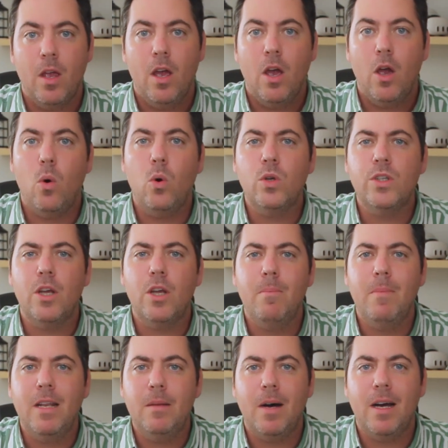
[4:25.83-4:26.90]
It also
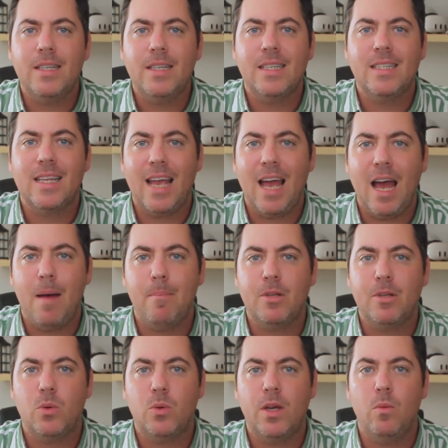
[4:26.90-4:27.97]
minimizes the gap
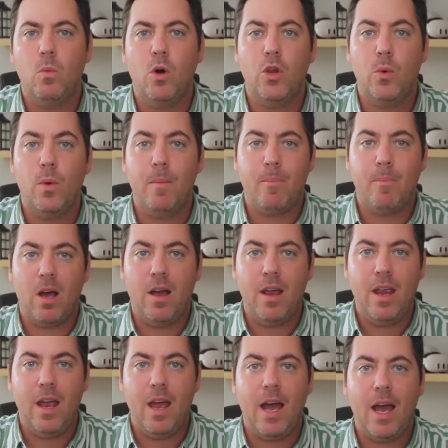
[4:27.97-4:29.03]
between what you
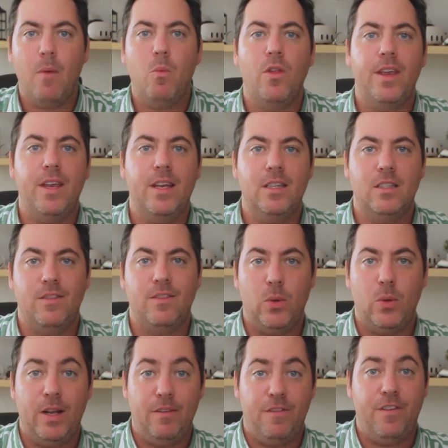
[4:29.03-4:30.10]
imply and what the interviewer
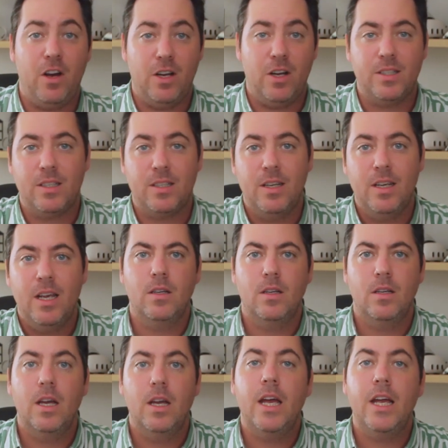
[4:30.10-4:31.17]
infers,
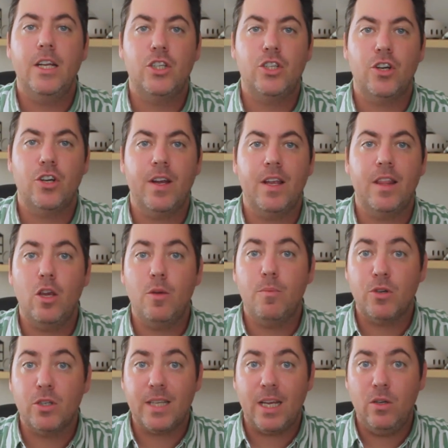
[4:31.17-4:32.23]
ensuring that you
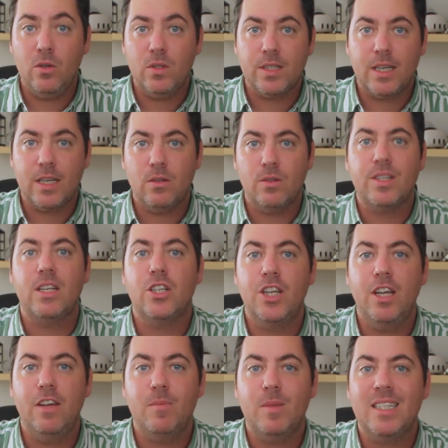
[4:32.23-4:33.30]
present your skills and
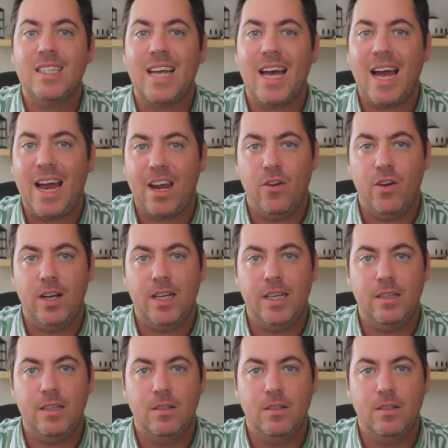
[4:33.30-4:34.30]
achievements accurately.